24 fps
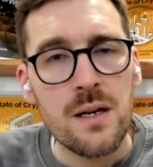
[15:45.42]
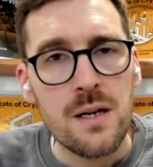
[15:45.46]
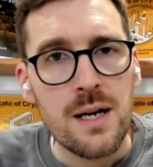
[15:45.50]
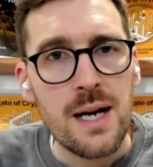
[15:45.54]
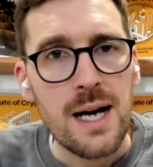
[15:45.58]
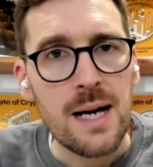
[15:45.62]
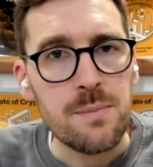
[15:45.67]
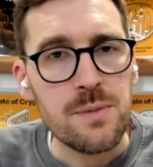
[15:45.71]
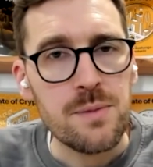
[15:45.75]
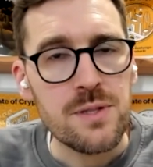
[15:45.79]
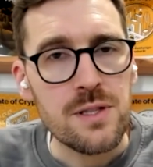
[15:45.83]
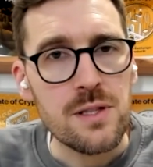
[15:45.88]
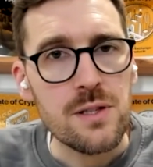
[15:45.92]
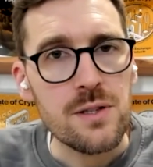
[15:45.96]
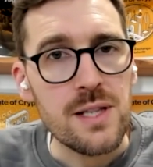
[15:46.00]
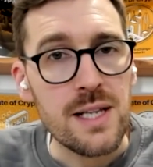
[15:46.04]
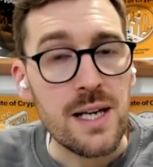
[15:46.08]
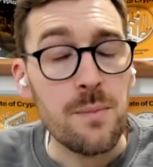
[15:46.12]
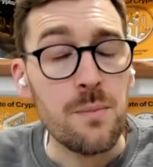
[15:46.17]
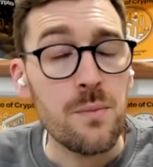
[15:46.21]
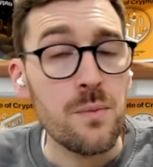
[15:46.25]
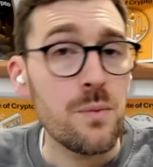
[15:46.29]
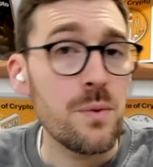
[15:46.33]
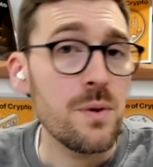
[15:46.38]
Absolutely,
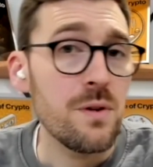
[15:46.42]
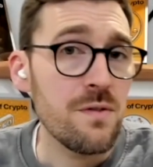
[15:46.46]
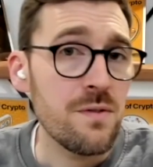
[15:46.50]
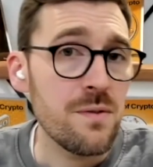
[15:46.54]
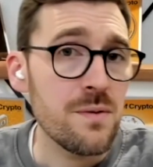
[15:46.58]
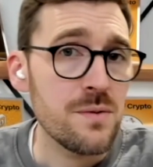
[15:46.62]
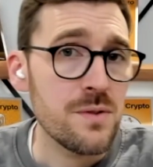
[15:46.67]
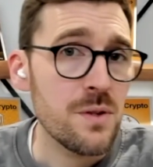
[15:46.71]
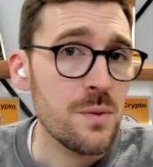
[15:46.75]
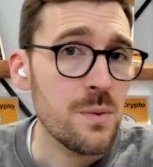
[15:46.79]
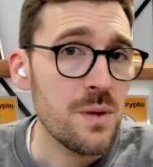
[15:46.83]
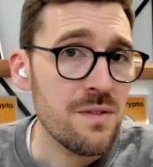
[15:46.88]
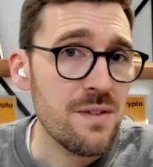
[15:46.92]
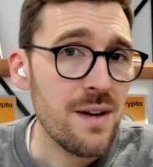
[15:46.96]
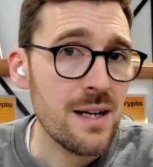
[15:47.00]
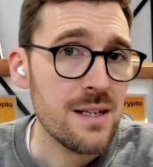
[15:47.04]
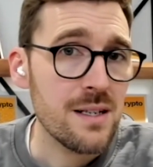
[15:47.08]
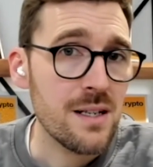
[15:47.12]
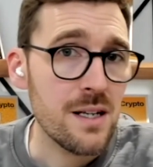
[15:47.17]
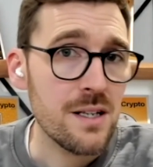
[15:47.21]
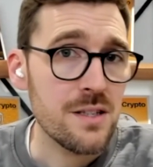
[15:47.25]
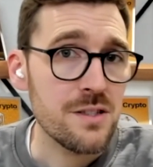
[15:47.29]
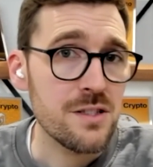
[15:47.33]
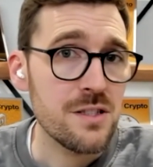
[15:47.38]
and we've had
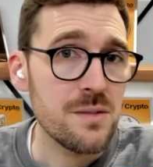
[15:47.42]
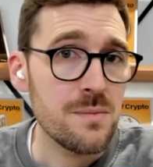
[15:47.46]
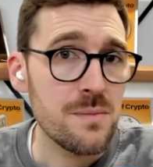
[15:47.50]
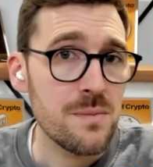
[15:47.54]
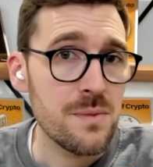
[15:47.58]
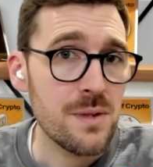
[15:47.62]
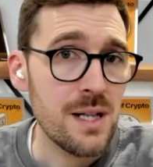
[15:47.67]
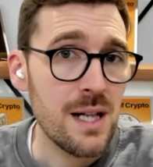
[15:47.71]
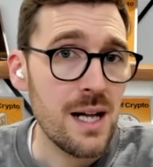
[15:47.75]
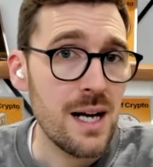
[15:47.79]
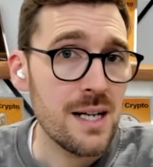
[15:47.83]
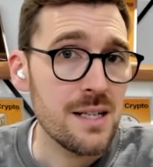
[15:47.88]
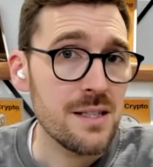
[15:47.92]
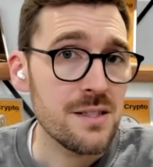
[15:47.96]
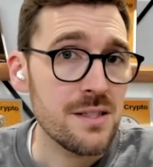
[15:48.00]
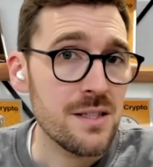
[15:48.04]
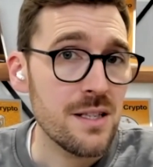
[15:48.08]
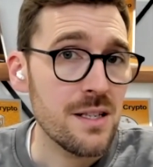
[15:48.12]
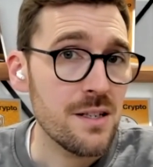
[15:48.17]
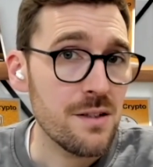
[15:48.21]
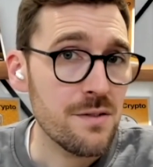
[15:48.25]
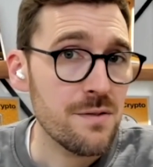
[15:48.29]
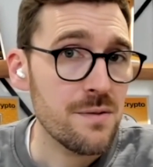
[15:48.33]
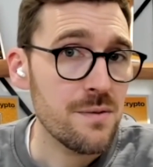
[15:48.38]
custom clients
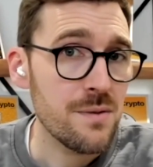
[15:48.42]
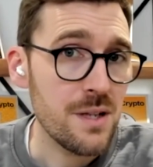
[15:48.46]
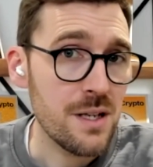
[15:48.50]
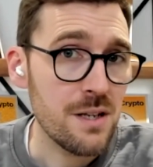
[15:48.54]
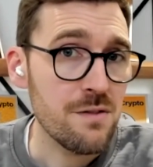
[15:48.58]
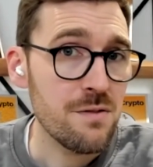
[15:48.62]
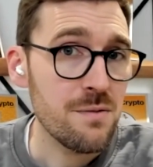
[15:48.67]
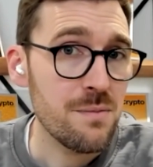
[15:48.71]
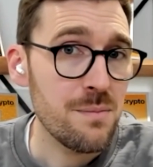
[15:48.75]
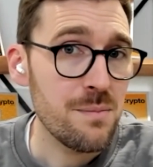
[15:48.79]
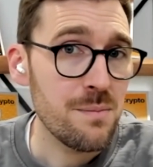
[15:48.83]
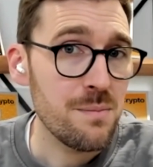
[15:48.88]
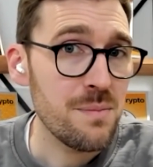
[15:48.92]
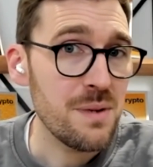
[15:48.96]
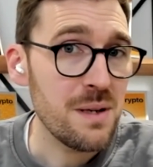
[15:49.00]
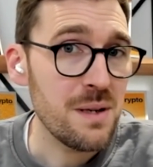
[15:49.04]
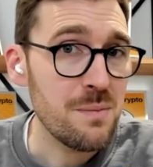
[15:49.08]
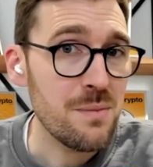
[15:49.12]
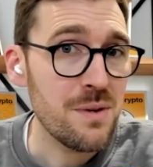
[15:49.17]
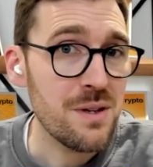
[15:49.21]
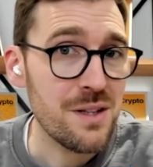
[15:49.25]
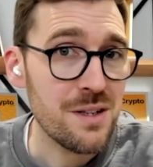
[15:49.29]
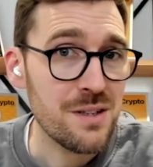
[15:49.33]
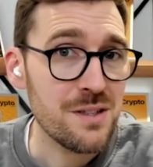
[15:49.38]
that have
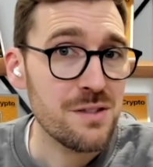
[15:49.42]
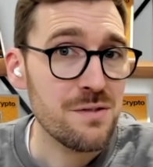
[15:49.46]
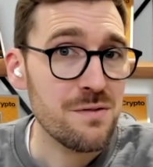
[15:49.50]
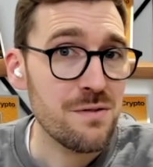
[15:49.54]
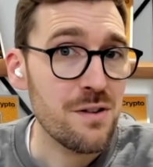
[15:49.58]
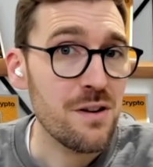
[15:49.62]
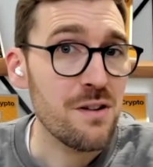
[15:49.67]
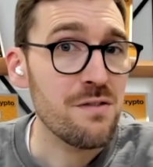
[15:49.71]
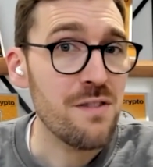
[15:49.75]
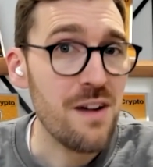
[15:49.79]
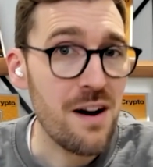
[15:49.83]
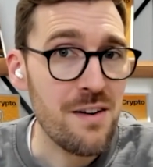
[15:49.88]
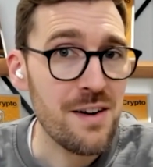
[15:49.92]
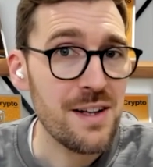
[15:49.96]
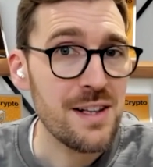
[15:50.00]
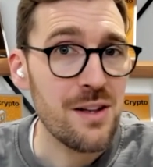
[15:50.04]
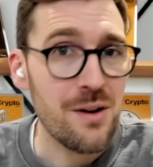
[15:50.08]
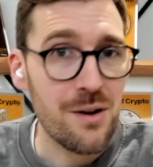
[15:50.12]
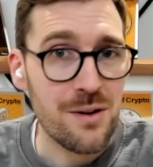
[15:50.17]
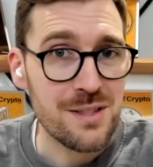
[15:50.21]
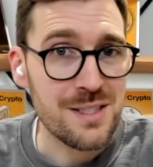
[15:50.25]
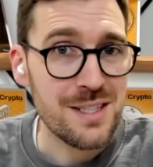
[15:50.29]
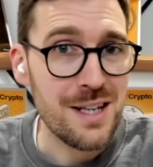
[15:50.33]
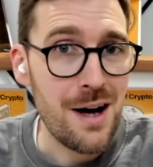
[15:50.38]
been with us for a very
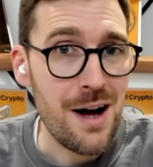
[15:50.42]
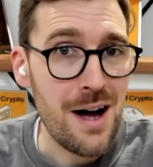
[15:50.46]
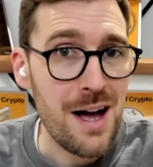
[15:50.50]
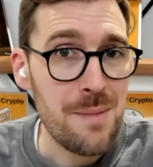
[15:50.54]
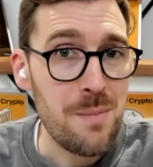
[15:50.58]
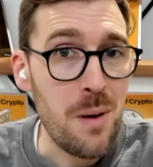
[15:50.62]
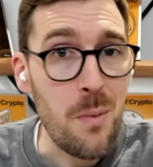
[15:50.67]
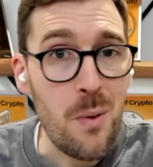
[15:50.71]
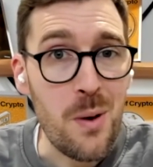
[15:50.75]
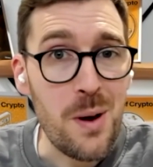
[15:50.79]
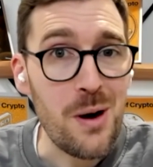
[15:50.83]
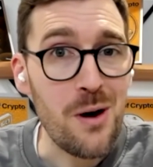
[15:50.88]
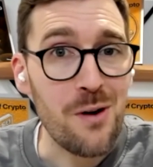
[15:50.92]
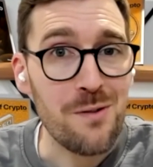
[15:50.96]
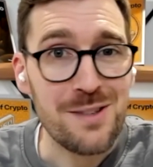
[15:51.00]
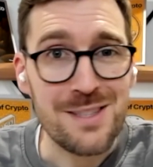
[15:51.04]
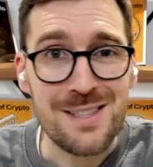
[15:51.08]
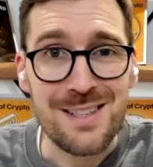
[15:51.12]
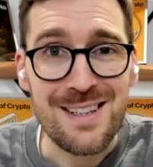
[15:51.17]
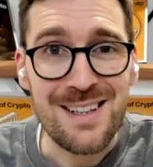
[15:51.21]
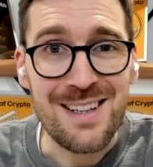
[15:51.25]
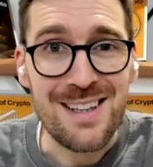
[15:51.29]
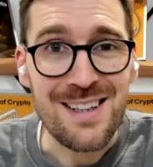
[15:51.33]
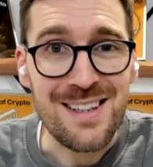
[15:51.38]
long time, and
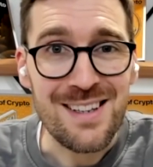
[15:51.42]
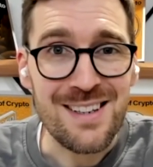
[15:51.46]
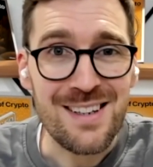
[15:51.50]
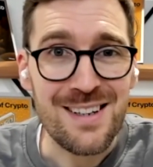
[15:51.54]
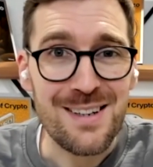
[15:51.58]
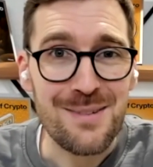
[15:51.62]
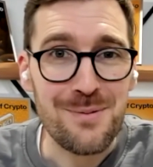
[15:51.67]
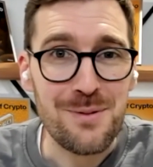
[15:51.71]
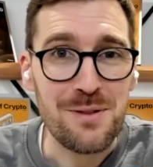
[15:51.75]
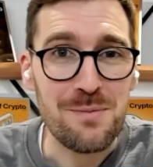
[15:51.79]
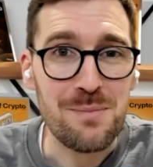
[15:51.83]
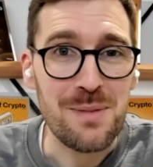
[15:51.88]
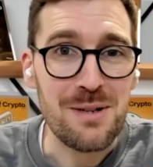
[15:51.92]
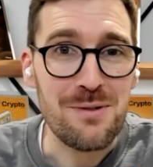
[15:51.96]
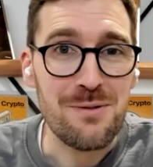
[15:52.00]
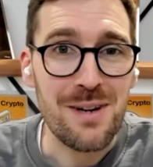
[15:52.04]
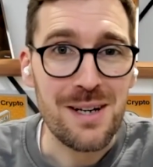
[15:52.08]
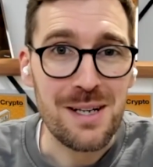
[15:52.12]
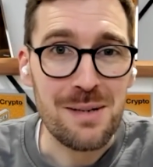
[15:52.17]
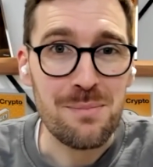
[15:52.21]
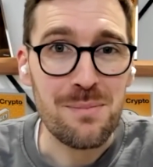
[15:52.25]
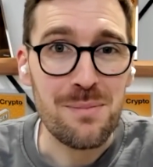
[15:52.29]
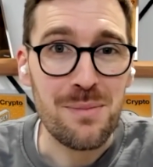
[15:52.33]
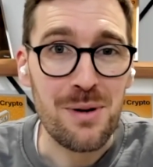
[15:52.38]
we've been
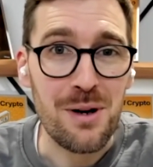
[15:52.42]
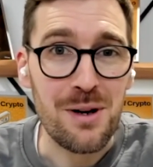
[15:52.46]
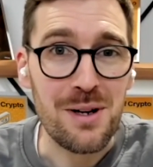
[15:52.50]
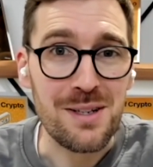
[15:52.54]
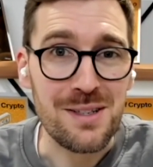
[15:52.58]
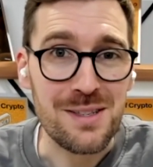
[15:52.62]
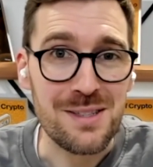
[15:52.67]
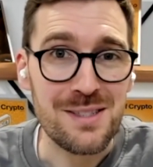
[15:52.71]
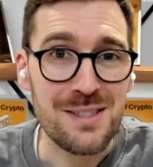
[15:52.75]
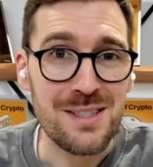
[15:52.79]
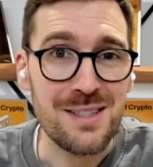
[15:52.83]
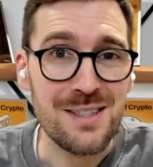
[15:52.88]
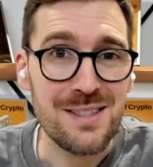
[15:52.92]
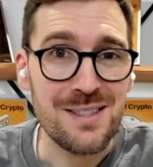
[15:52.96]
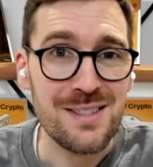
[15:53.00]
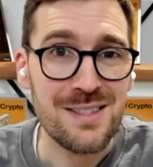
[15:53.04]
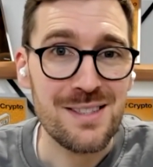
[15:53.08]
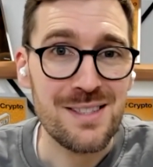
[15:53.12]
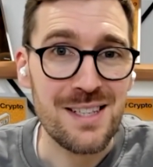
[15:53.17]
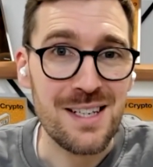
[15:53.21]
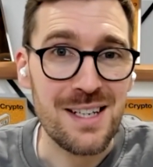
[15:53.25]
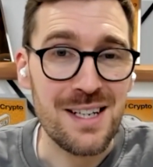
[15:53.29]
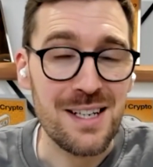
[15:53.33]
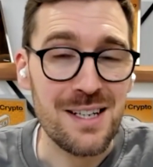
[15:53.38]
running products
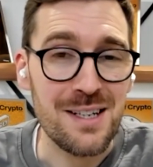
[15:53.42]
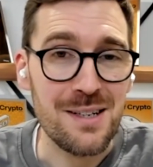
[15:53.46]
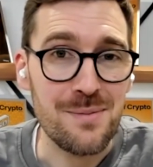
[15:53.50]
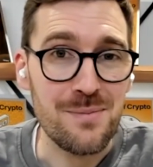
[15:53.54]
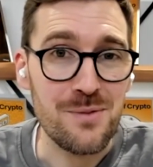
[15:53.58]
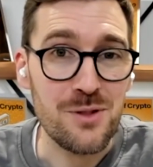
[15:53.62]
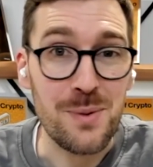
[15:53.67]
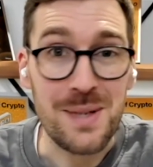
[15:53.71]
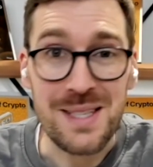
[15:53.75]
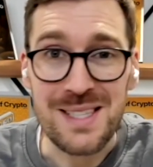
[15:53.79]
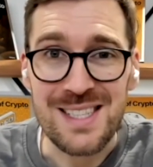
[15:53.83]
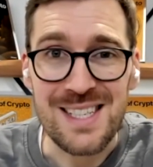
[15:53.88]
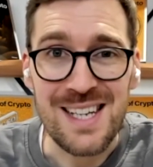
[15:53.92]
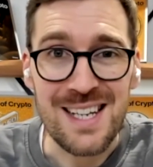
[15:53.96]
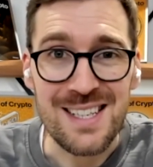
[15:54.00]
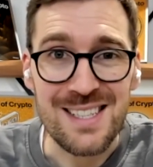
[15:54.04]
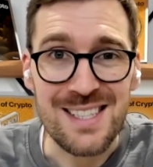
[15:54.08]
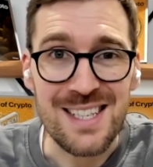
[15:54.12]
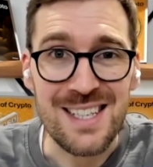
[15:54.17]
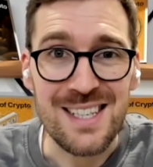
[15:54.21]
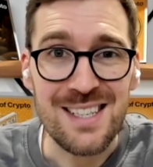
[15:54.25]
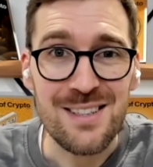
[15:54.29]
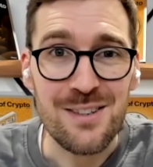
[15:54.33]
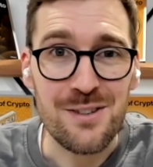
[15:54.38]
since
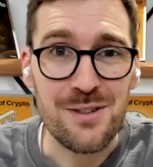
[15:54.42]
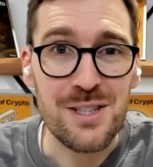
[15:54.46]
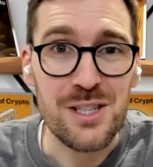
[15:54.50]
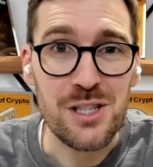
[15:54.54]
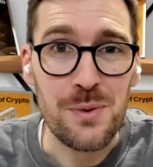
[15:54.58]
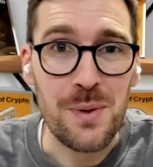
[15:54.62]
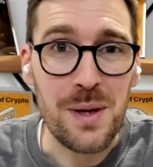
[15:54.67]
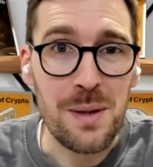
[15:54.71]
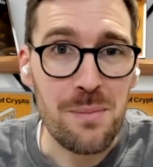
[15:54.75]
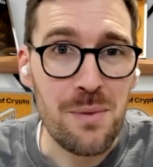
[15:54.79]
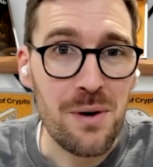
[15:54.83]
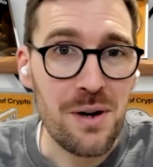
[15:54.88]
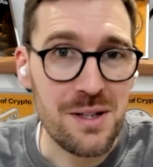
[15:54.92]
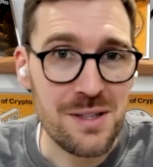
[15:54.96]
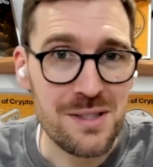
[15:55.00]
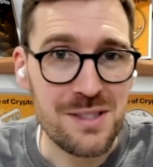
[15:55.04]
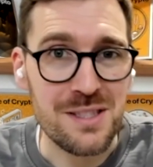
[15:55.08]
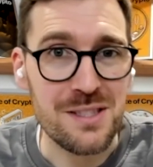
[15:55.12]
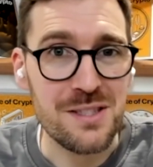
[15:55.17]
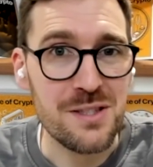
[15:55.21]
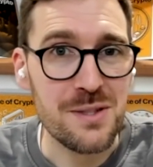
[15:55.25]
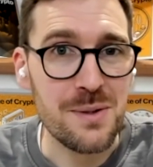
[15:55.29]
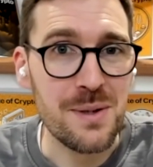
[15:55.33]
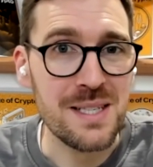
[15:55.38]
2018, or issuing products
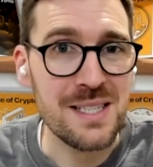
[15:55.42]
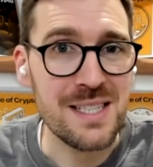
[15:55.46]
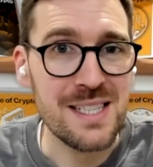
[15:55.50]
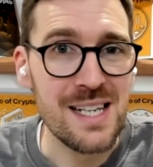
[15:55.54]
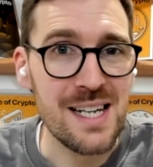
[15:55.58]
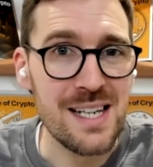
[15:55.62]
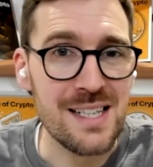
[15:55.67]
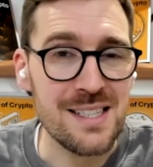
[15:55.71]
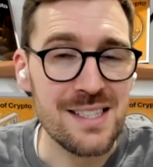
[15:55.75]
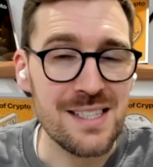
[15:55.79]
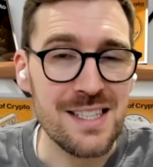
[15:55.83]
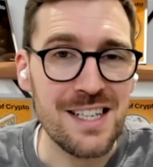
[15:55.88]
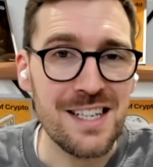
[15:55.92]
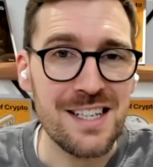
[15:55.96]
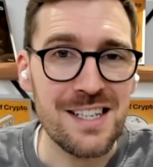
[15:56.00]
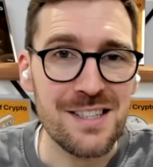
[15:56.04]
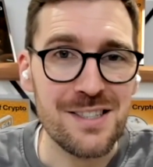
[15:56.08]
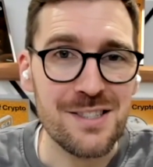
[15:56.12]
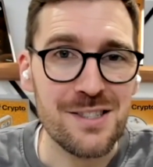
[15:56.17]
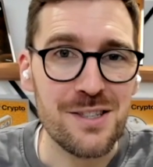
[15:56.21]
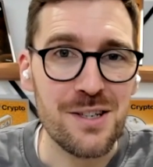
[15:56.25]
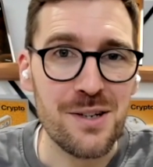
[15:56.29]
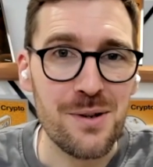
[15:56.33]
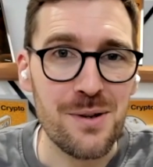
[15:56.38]
since 2018, and
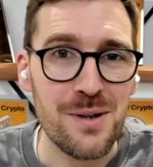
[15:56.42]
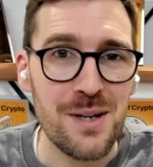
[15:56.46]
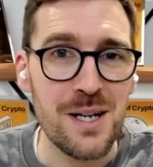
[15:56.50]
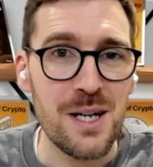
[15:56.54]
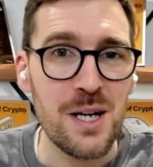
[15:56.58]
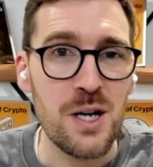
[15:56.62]
so